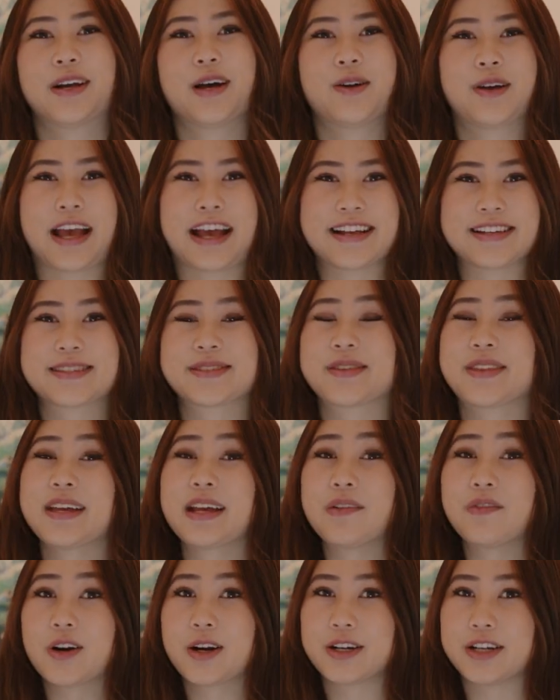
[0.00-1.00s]
Okay, so
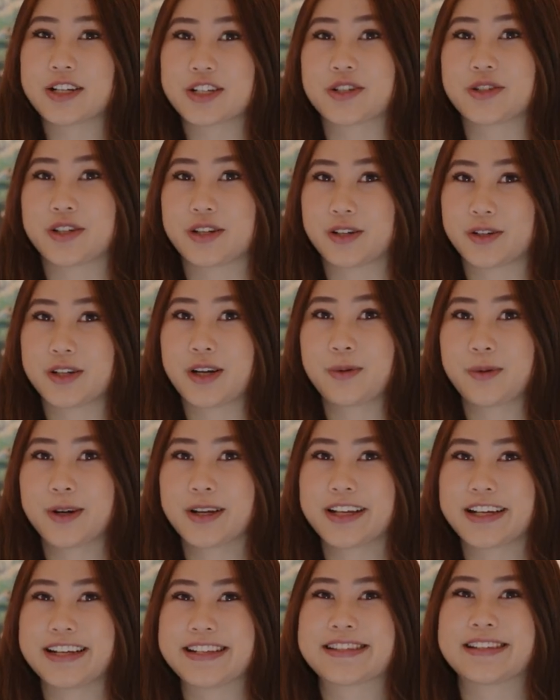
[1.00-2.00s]
think of our initial neural
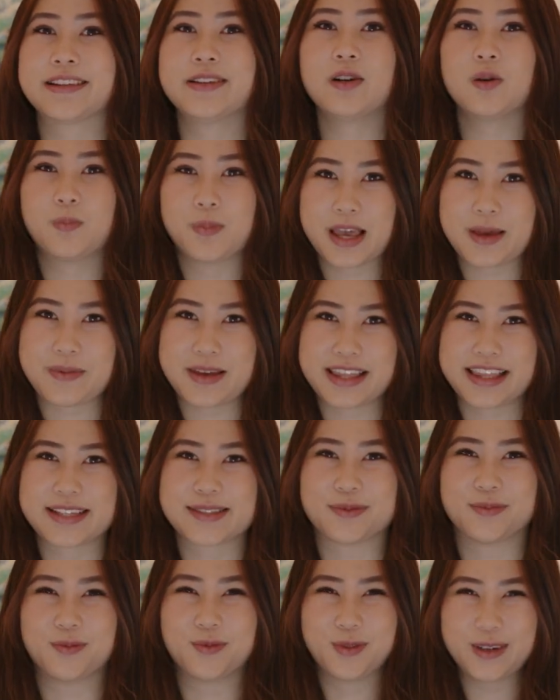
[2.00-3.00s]
network as a little baby
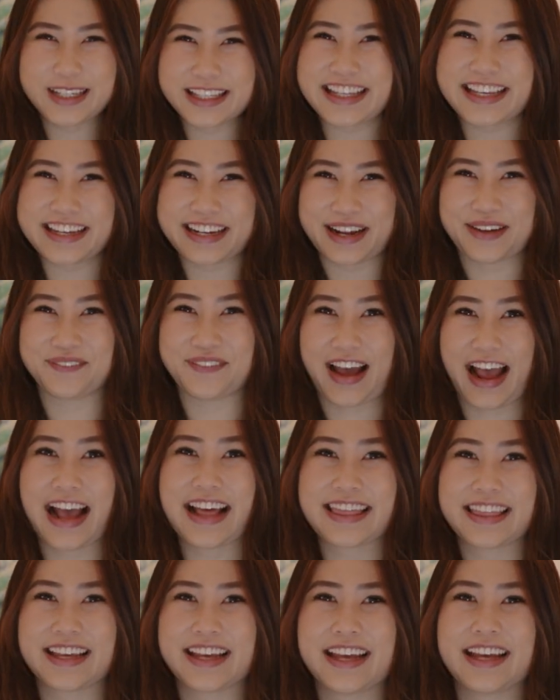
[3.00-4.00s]
that's really good at
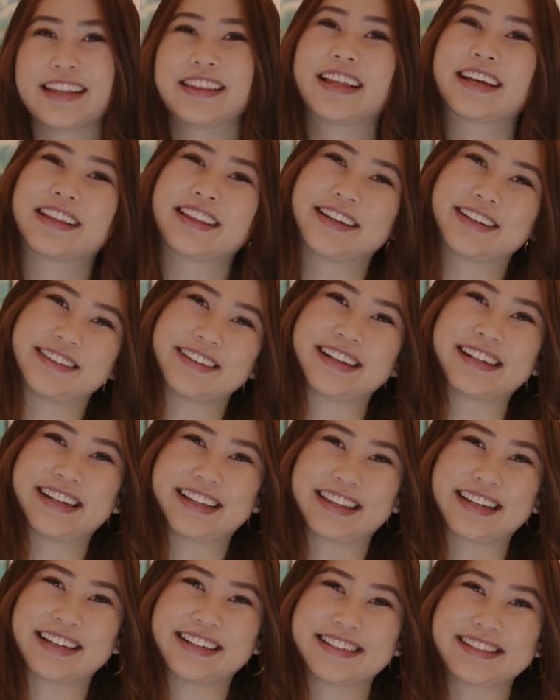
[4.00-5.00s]
math and like literally
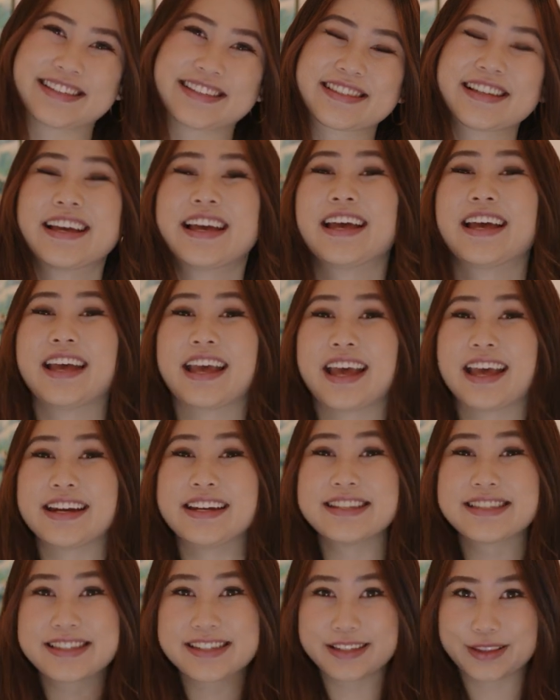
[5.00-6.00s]
nothing else. It
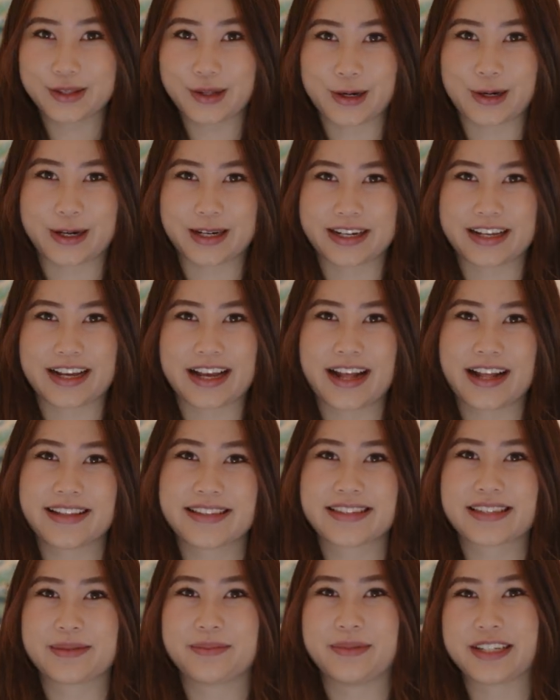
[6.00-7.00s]
needs to learn,
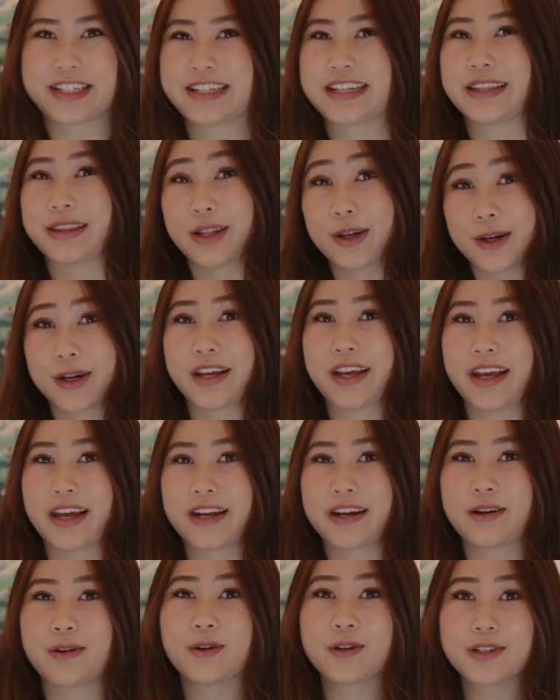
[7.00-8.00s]
hence machine learning,
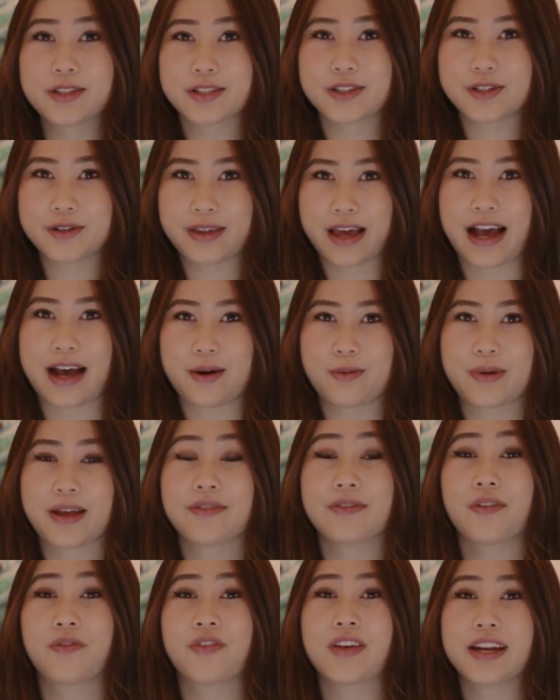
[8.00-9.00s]
and in order to do that, we
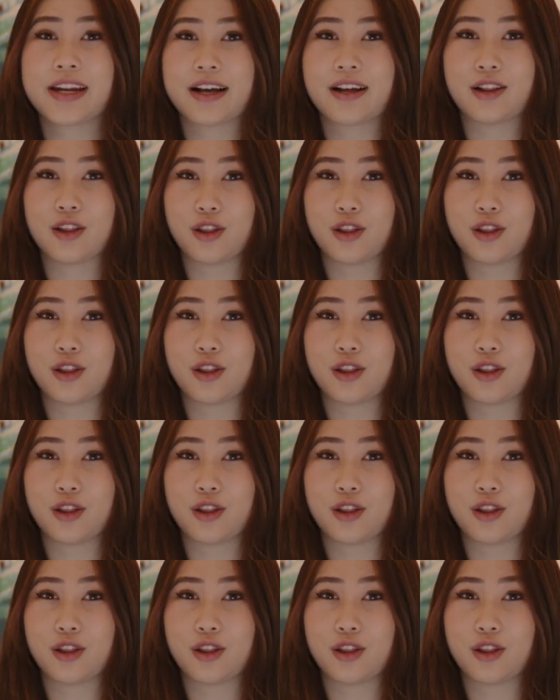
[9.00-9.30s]
have to feed it a